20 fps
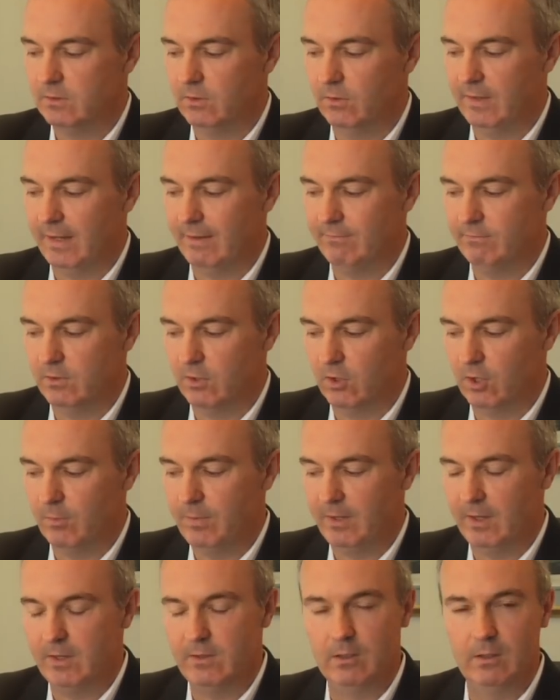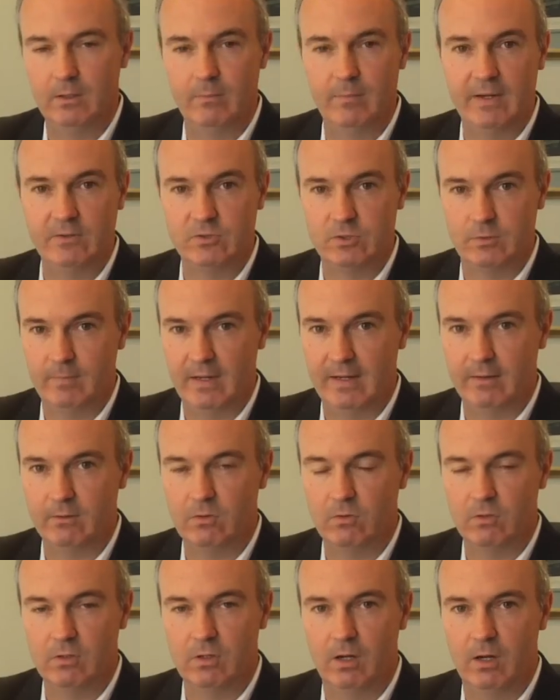You'll have your opinion about your
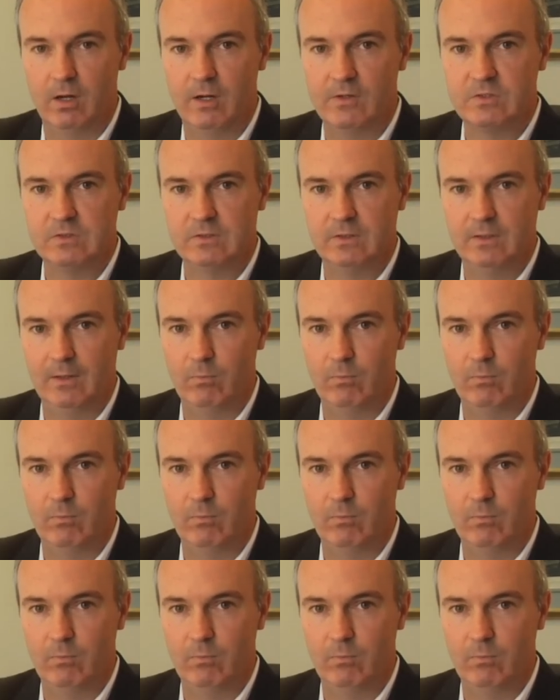medical cost